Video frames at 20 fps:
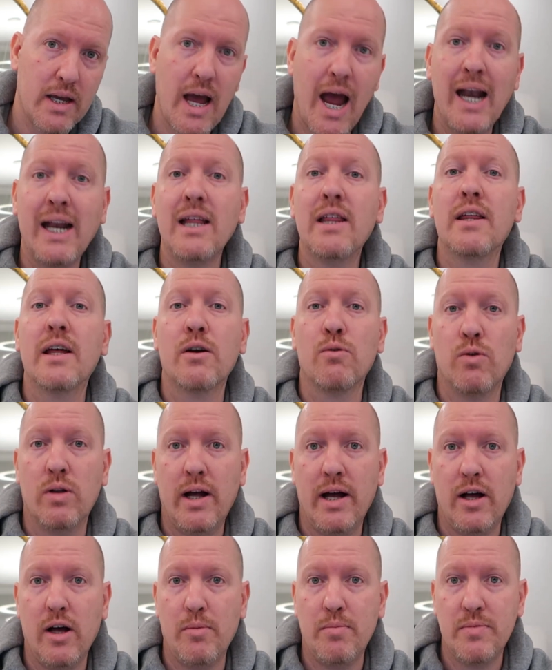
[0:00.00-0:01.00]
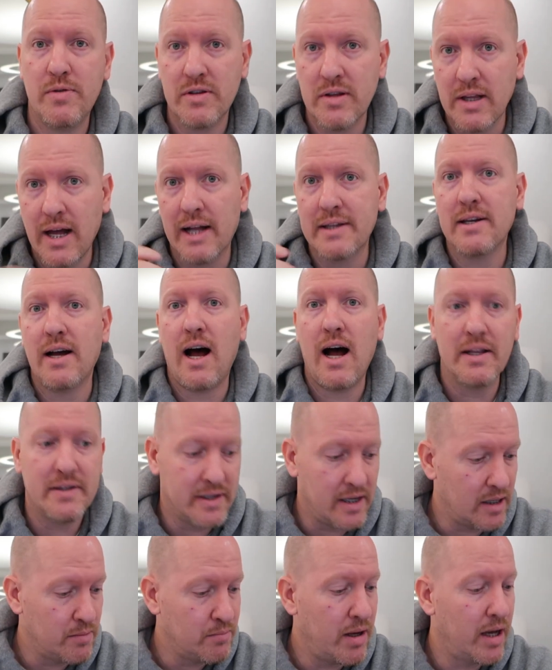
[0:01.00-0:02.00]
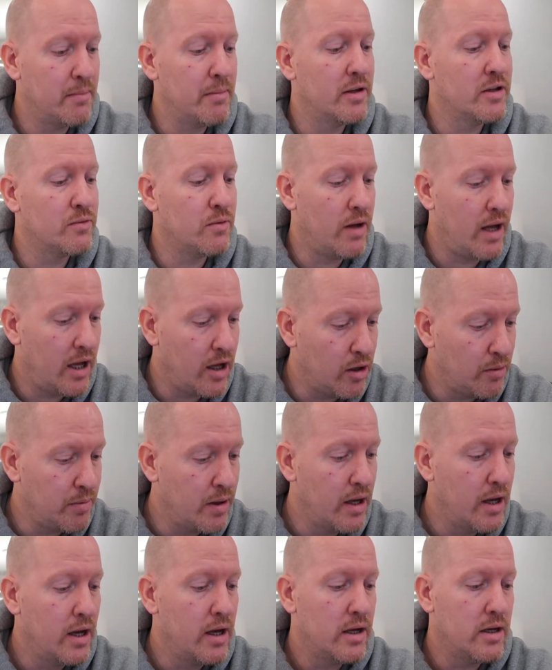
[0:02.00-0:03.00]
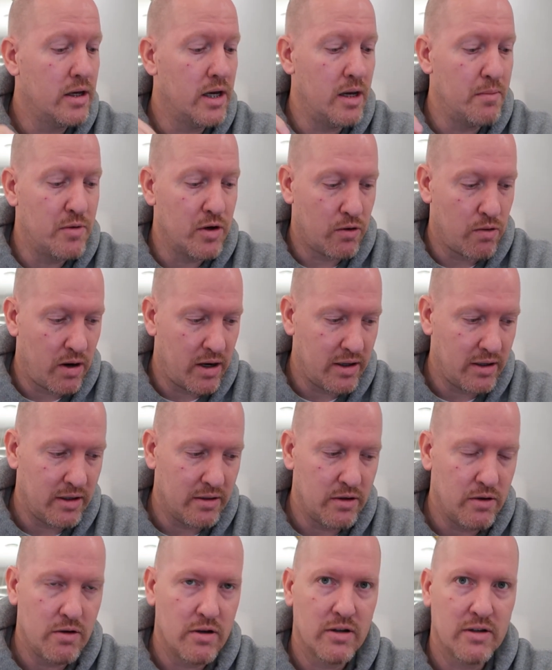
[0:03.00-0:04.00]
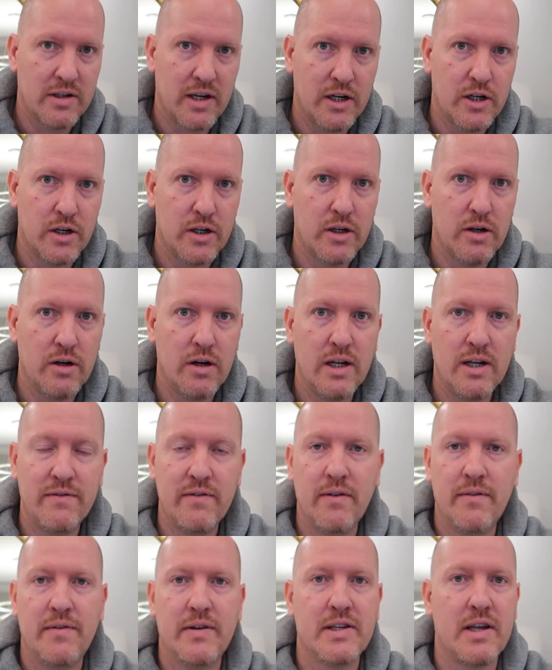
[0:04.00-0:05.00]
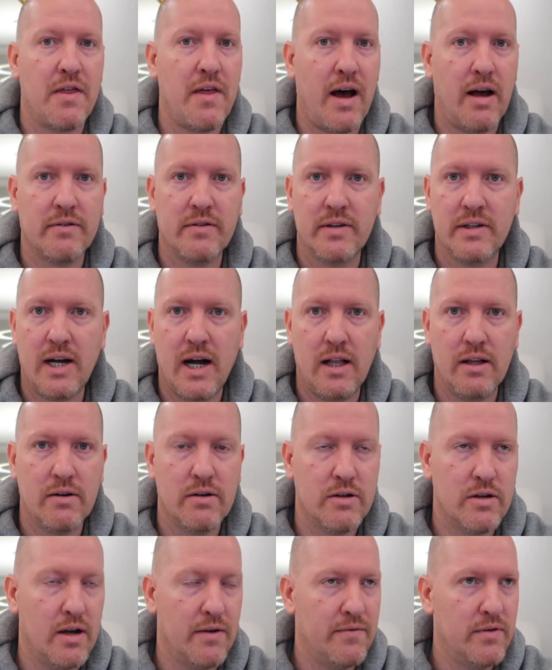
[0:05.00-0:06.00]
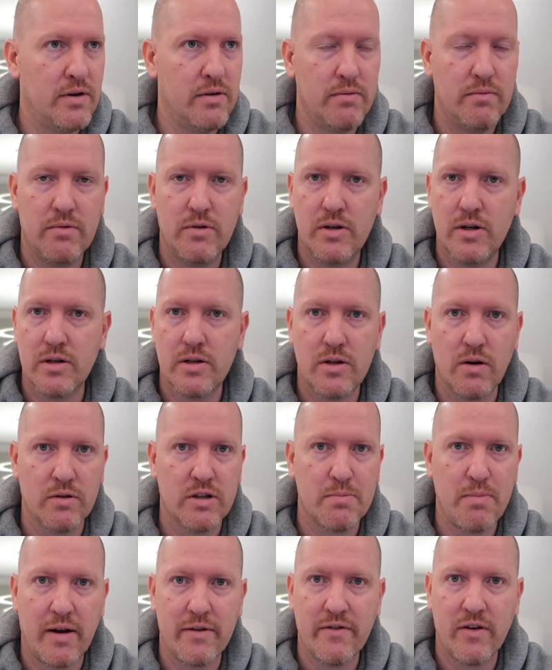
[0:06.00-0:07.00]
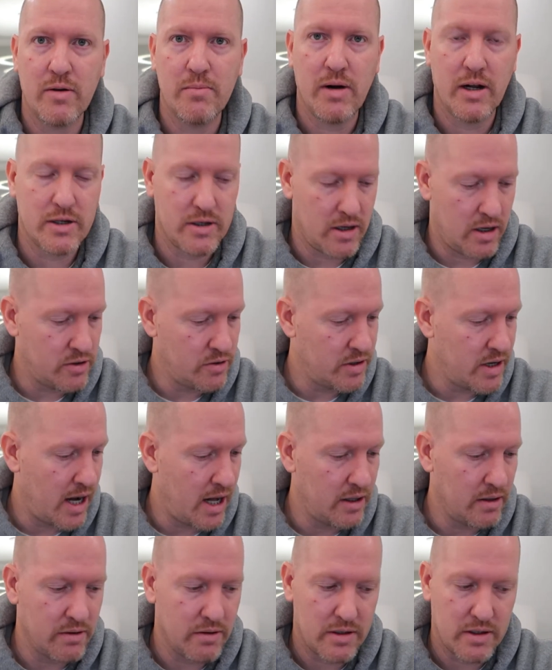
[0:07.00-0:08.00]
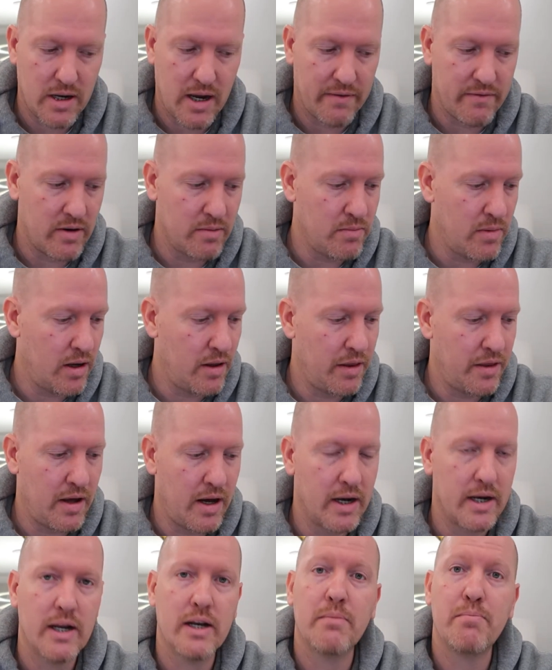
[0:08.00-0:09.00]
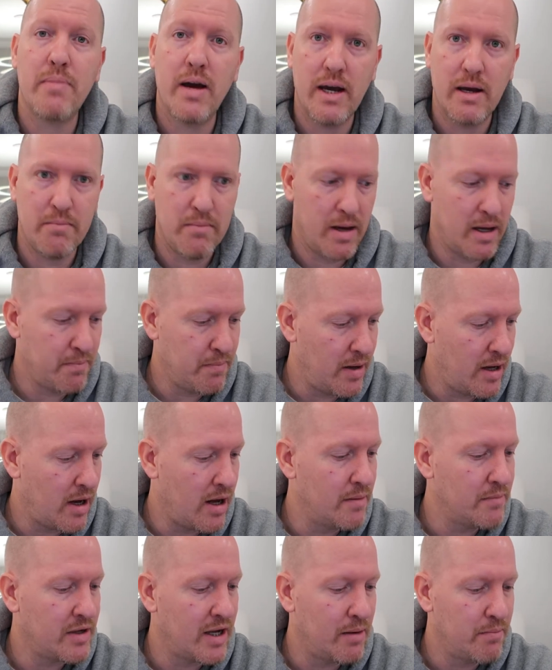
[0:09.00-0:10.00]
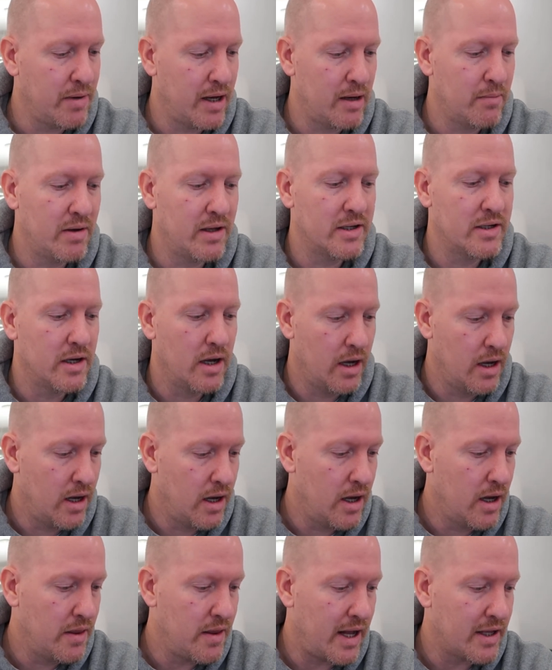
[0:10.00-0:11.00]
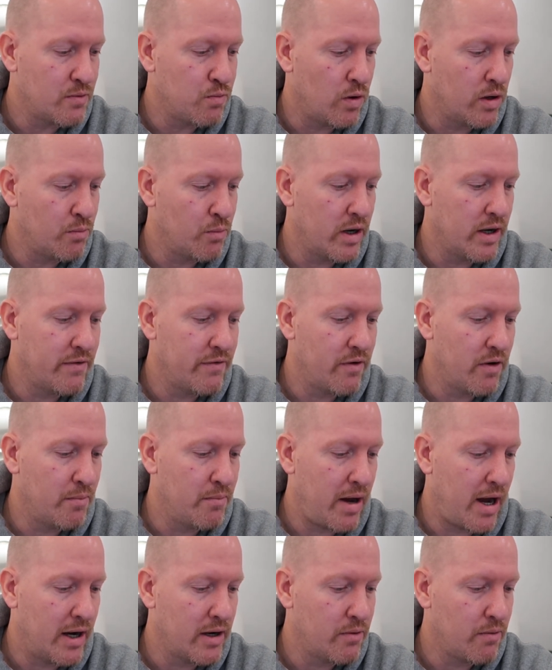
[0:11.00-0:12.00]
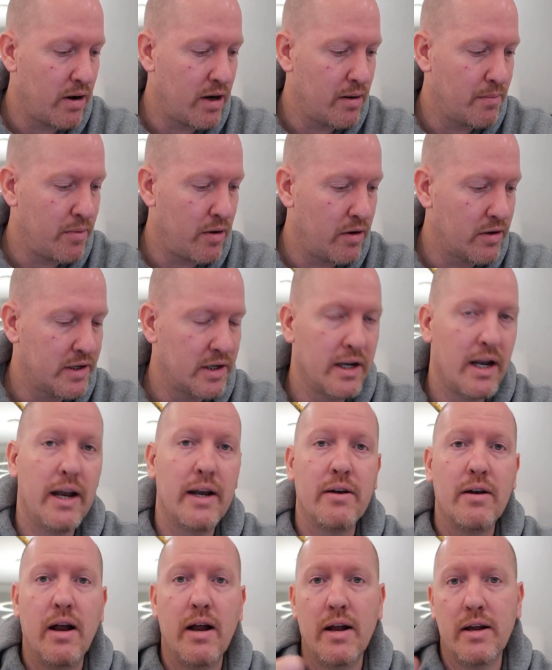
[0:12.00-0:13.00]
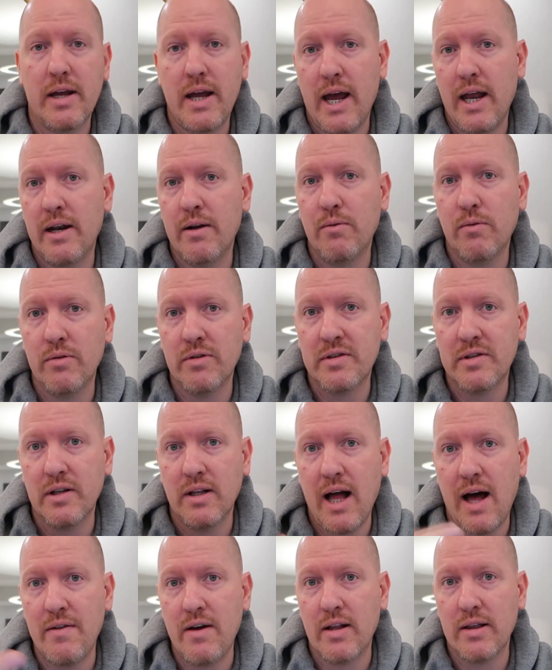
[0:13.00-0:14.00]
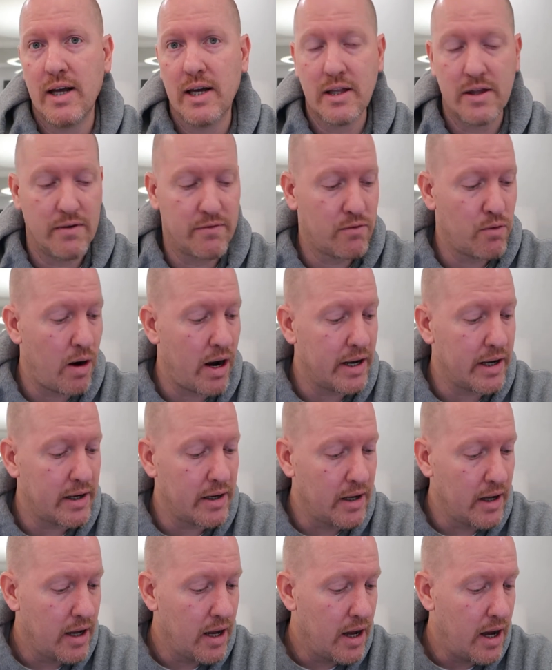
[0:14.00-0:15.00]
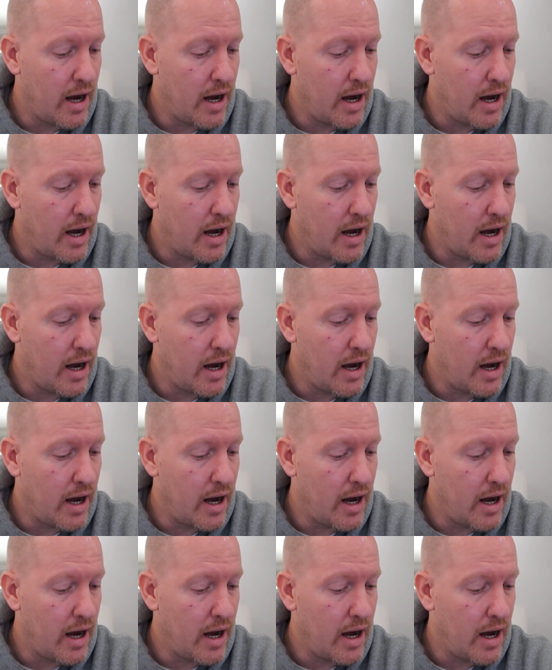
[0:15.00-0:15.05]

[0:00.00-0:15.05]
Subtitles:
anything will help. Lots of on-time payments will help keep the credit utilization good. Even if it's $1,000, if you just don't spend very much, $100 every month on it, make on-time payments. That's one way for a bad credit person, and again, it will still have that length of credit